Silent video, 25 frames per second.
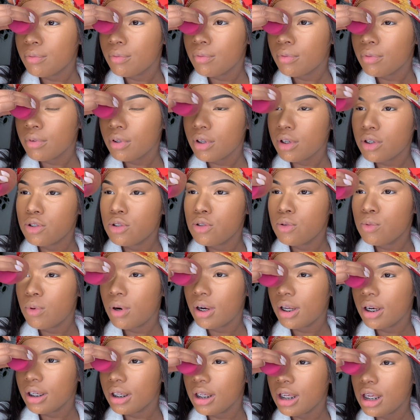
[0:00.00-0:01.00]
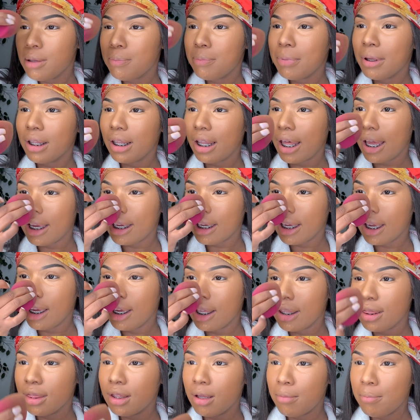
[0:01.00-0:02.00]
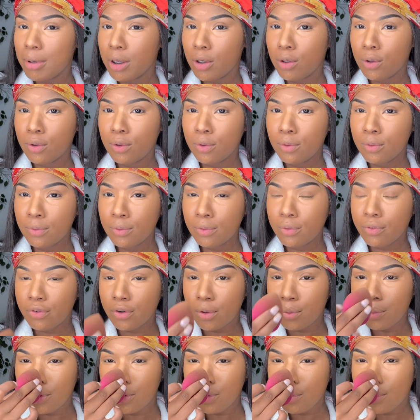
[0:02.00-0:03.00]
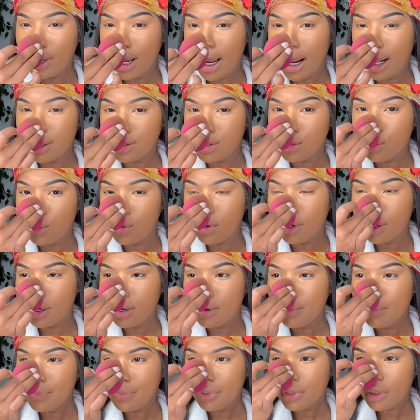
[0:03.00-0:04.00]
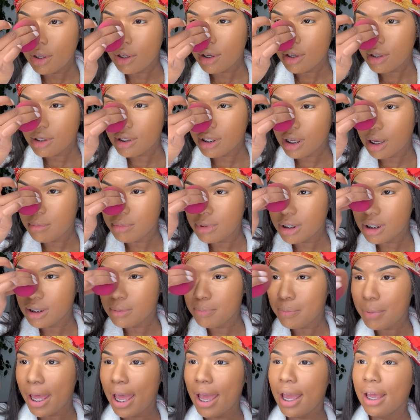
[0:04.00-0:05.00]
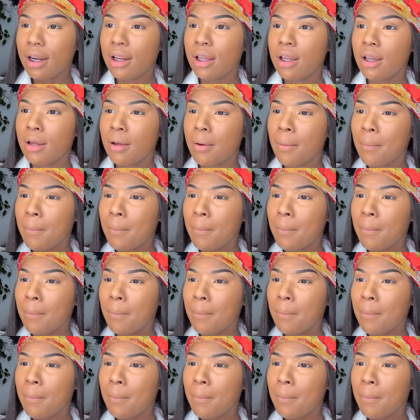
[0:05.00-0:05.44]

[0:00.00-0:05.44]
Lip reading: because you want to keep it like in the middle for when you contour. So I'm just patting